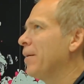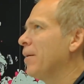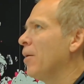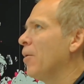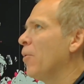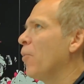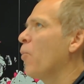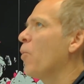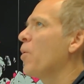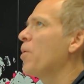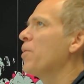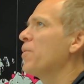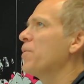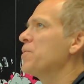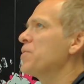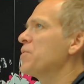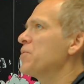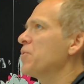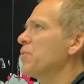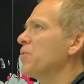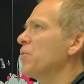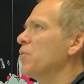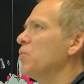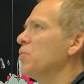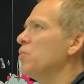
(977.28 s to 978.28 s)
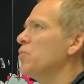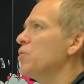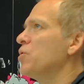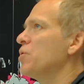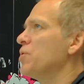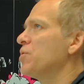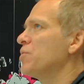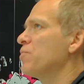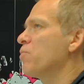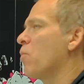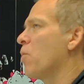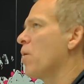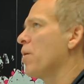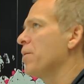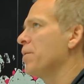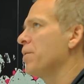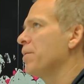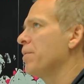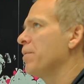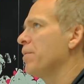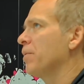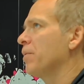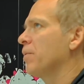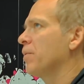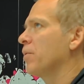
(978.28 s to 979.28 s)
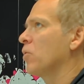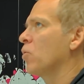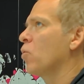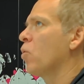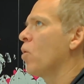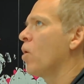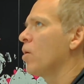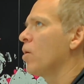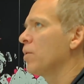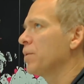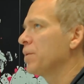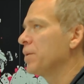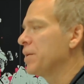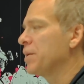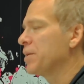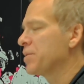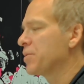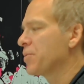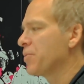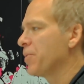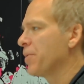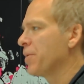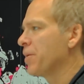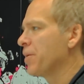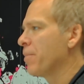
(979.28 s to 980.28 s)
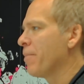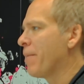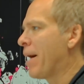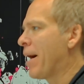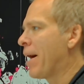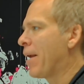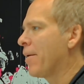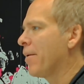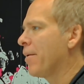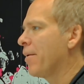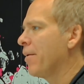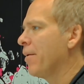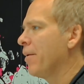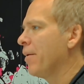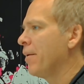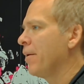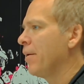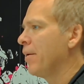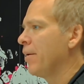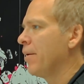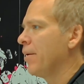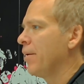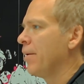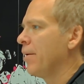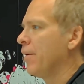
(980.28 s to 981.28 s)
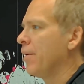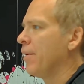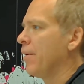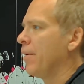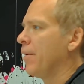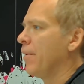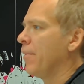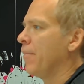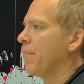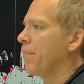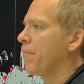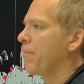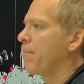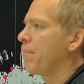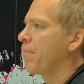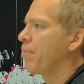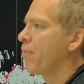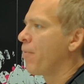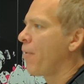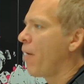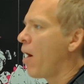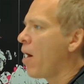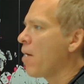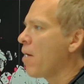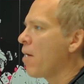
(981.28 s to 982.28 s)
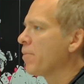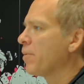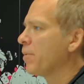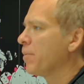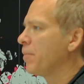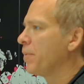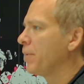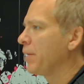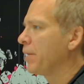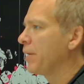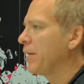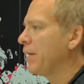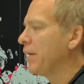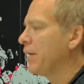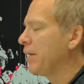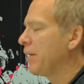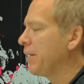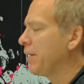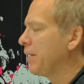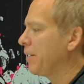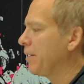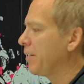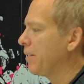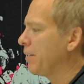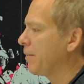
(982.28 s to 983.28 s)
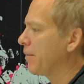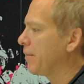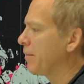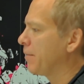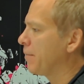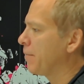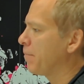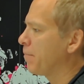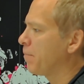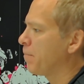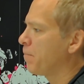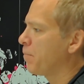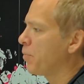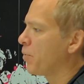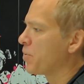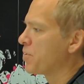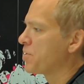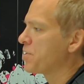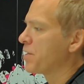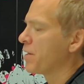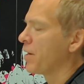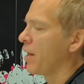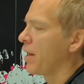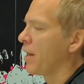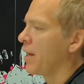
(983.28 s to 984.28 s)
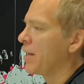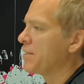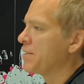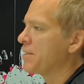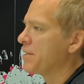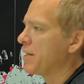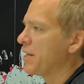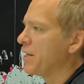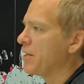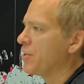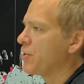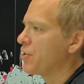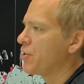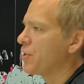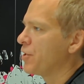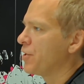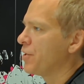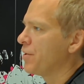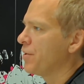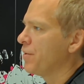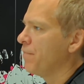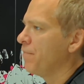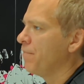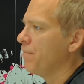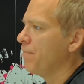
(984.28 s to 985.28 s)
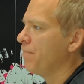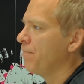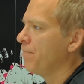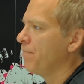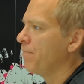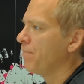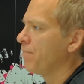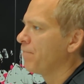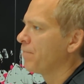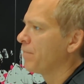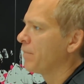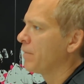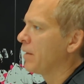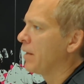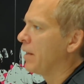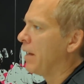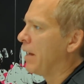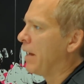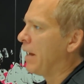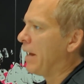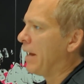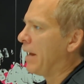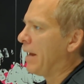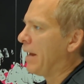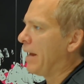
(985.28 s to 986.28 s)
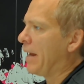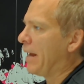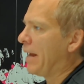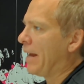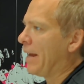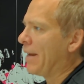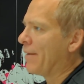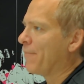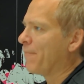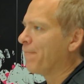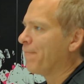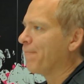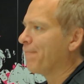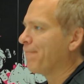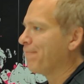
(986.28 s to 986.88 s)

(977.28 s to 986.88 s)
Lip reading: what are the solutions? One, quality is going to matter. Probably personalization, and